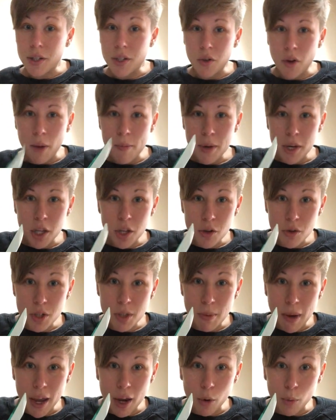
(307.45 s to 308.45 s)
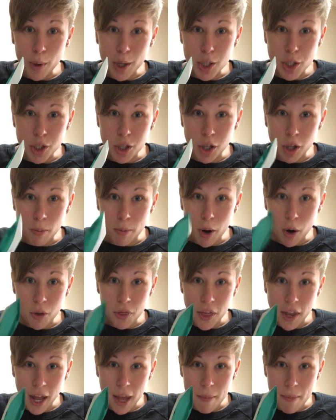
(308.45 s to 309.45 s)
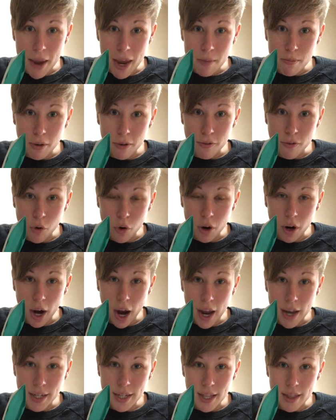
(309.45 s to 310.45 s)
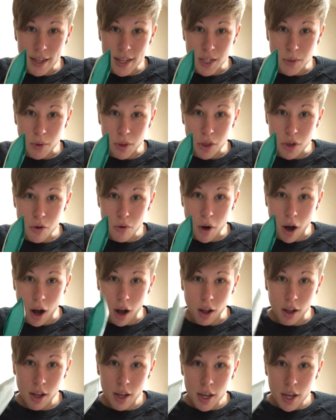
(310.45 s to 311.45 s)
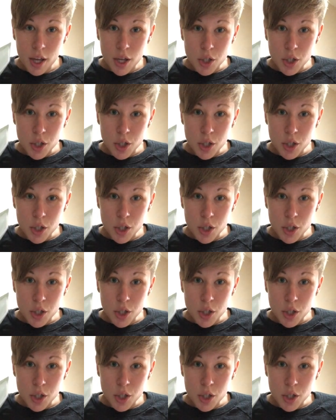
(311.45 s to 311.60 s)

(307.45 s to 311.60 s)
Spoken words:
so I'm gonna use my original boat that I made before I did this with you all